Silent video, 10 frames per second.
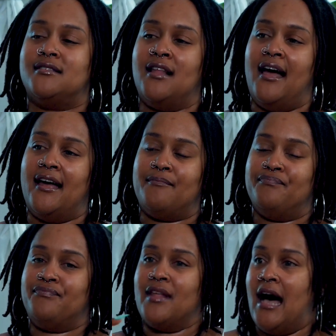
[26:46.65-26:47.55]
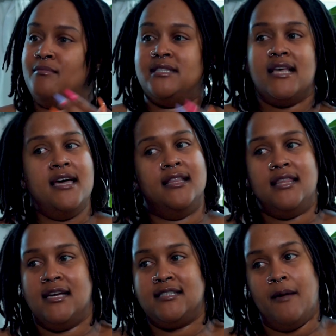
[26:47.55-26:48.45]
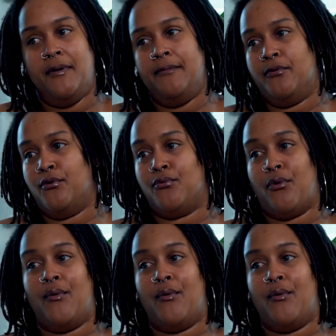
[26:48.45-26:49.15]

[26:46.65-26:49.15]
like I'm saying things that people